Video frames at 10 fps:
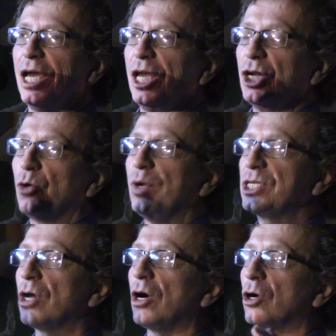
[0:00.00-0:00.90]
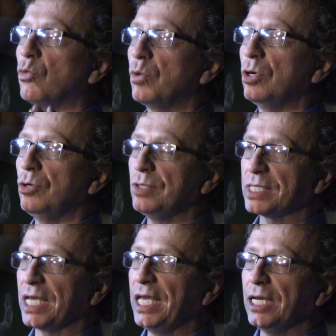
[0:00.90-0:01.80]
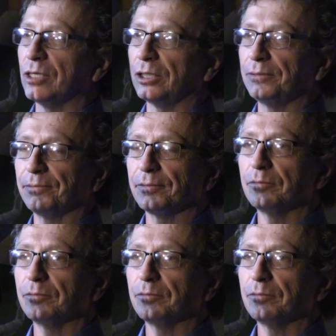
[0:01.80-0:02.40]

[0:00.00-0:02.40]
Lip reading: We saw her wounds heal,